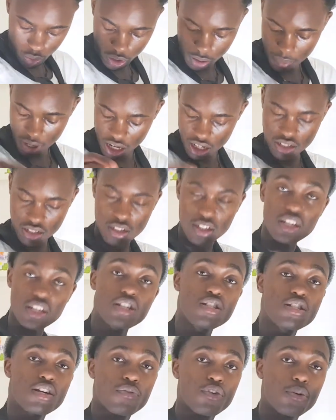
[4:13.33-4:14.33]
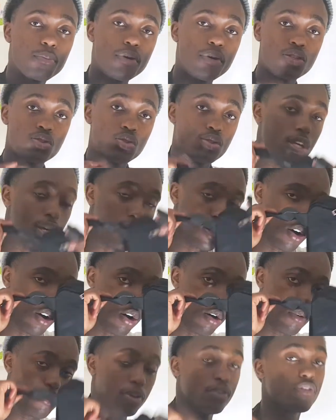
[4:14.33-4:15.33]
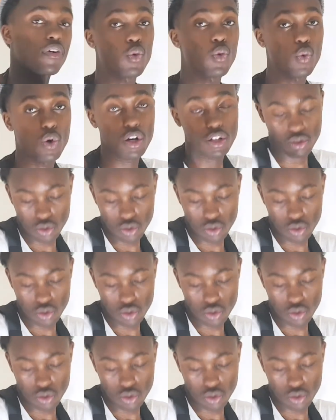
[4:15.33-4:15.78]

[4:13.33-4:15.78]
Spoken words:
makes it easier for me to take it off if I want